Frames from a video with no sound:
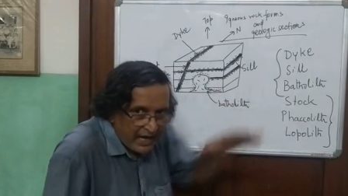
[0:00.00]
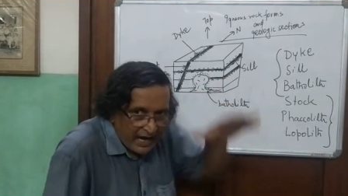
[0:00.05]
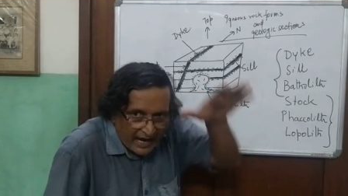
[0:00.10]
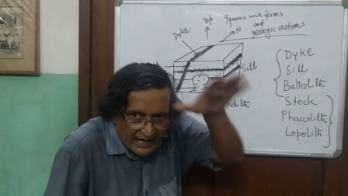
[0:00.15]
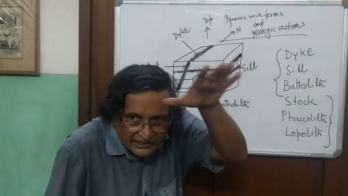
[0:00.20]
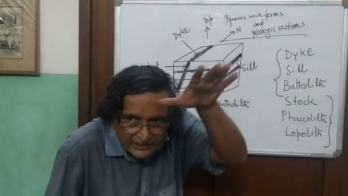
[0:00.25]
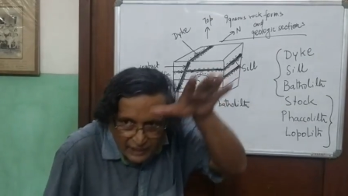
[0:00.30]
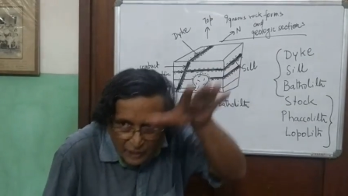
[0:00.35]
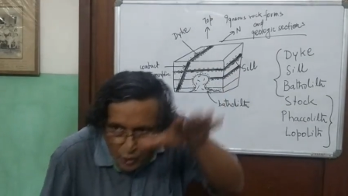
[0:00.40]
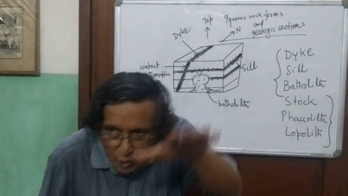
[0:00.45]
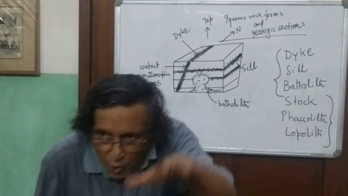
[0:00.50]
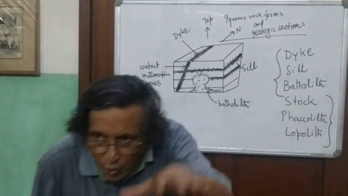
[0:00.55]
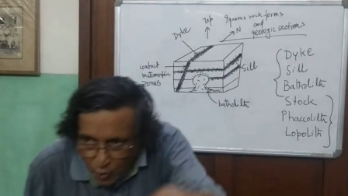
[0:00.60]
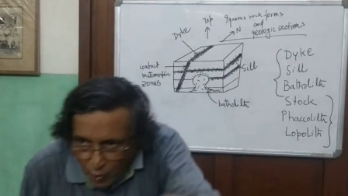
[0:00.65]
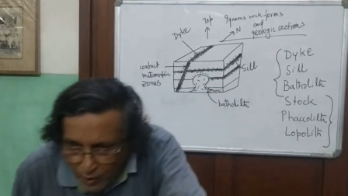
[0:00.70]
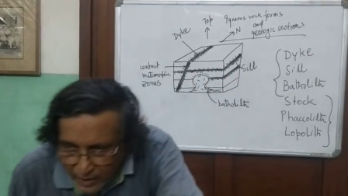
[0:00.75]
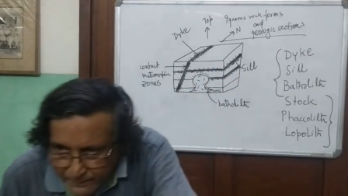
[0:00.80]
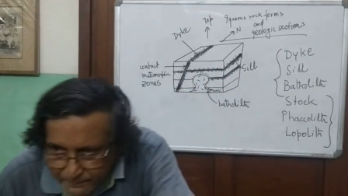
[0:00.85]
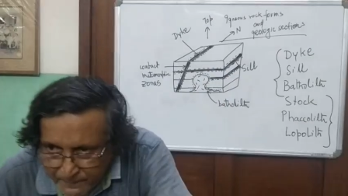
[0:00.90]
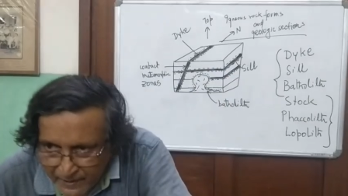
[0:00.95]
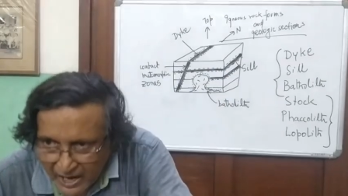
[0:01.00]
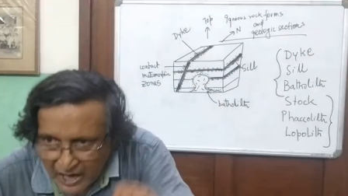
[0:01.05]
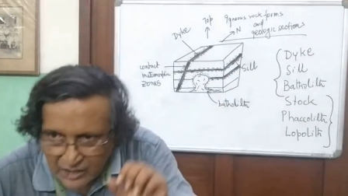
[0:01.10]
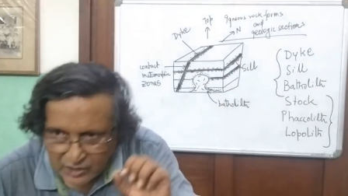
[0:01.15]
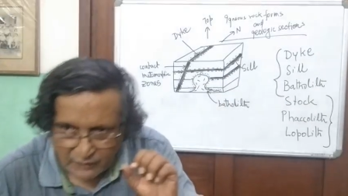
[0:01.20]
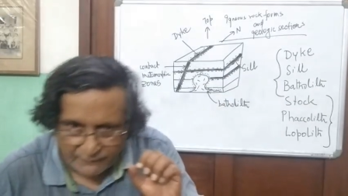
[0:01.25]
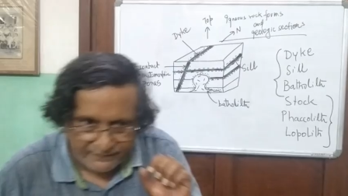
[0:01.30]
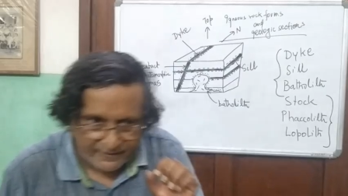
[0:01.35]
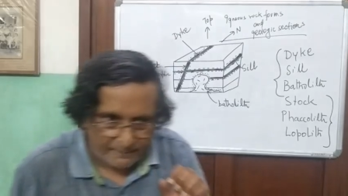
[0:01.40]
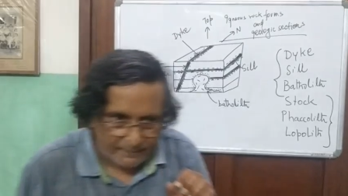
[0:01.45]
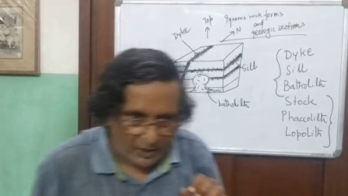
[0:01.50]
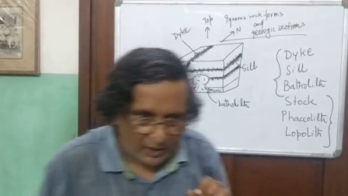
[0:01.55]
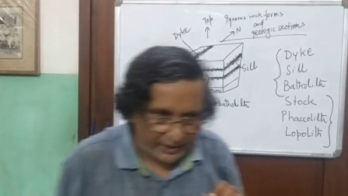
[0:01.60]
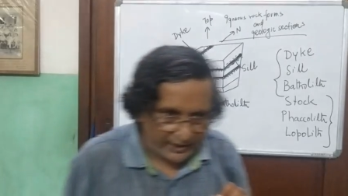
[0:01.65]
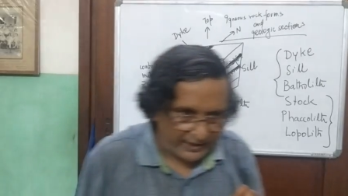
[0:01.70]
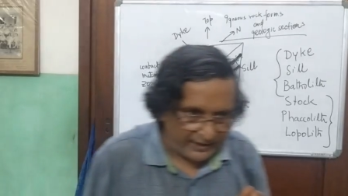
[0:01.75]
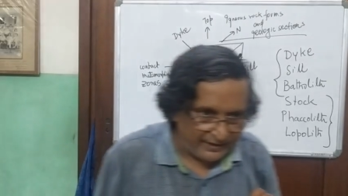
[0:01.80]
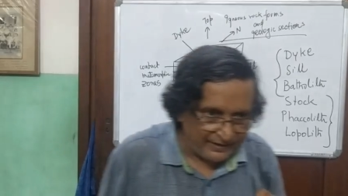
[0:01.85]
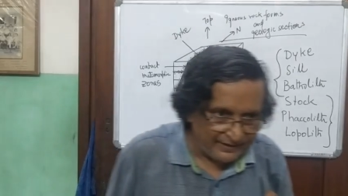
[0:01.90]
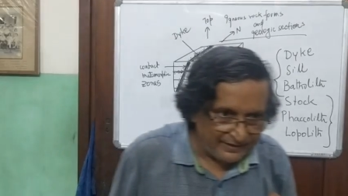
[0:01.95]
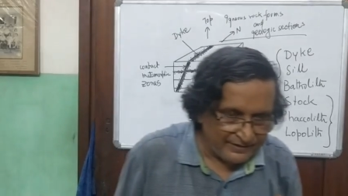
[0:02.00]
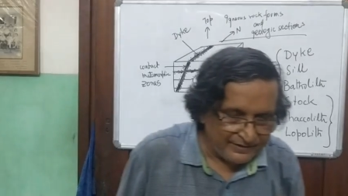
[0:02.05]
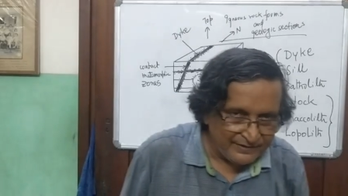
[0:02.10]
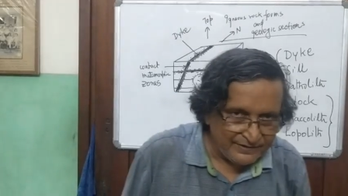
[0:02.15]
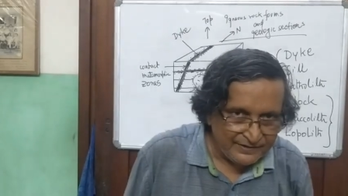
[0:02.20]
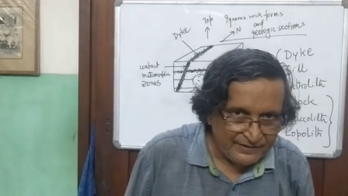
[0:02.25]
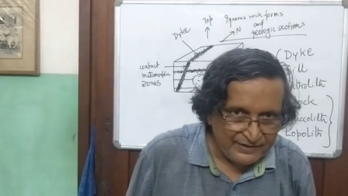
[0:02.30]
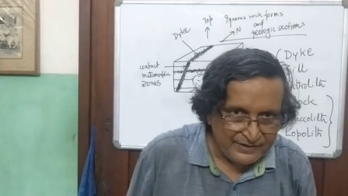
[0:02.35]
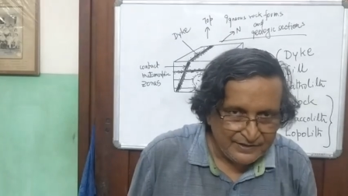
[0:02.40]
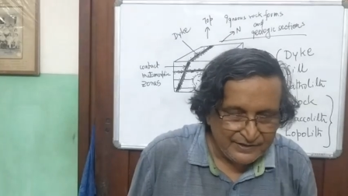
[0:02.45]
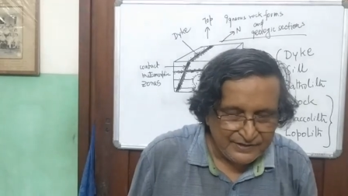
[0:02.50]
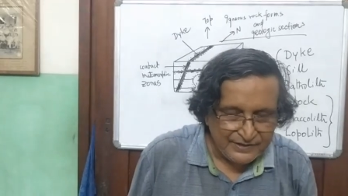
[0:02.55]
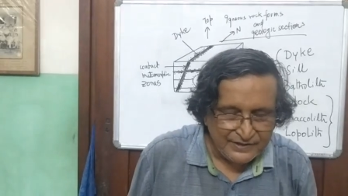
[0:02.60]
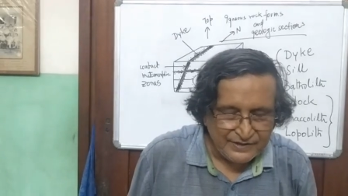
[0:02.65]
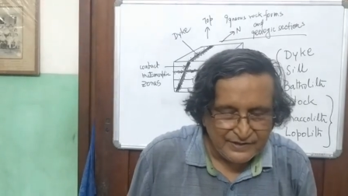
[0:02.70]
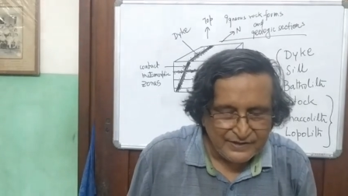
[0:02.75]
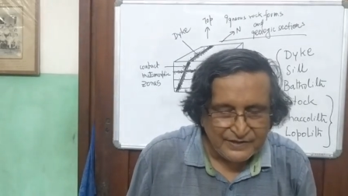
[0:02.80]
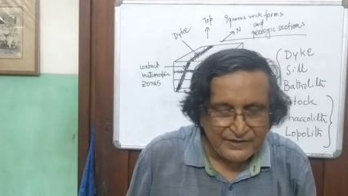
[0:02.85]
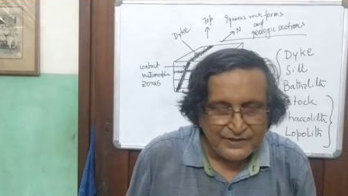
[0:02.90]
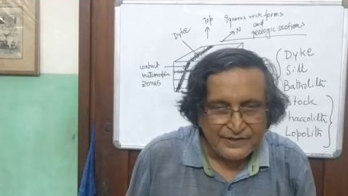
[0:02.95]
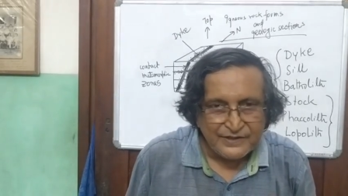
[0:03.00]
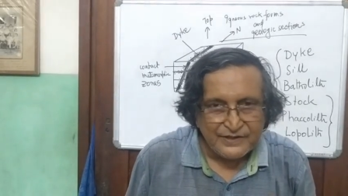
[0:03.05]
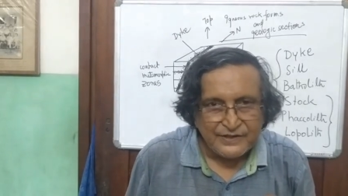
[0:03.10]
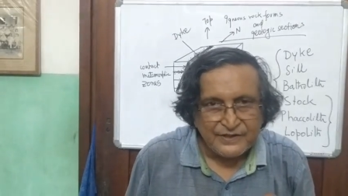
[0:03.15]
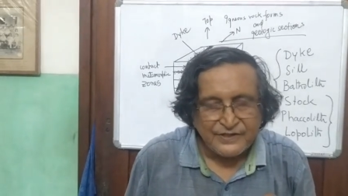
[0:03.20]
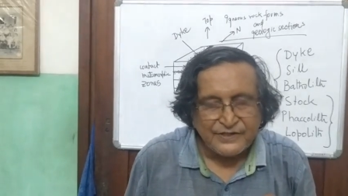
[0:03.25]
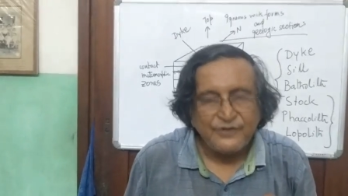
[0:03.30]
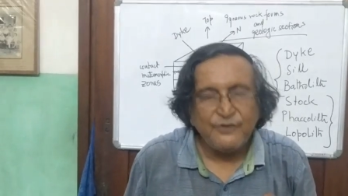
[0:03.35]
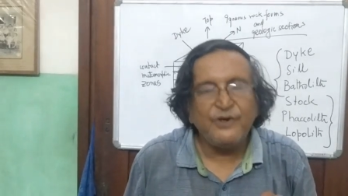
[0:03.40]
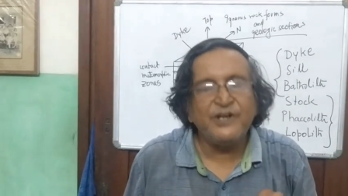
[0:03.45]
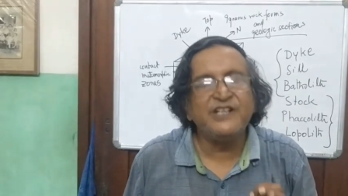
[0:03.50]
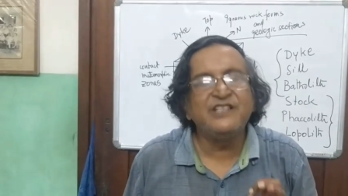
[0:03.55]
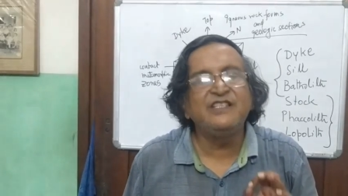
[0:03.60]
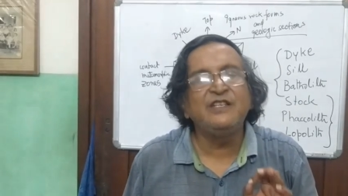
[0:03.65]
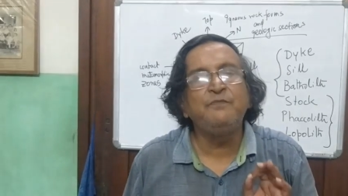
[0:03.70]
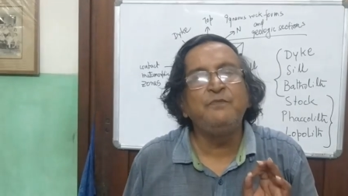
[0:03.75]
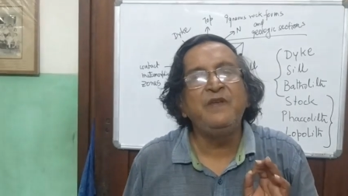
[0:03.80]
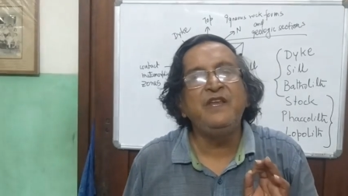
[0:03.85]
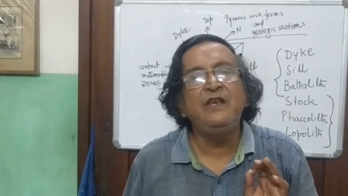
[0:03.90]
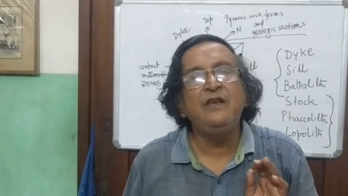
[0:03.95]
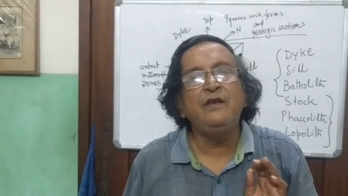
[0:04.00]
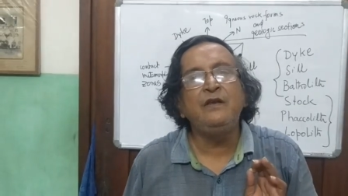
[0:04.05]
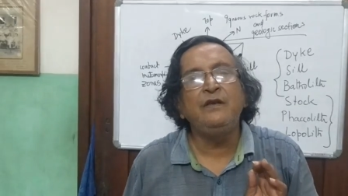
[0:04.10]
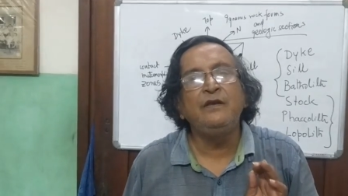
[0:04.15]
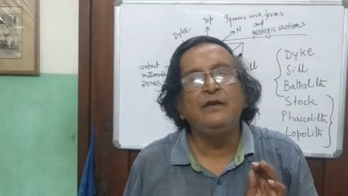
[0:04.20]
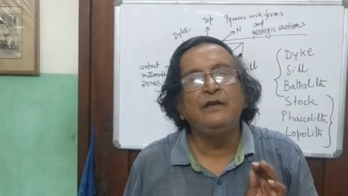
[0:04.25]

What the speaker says: at the lower part of the body. So what does it mean?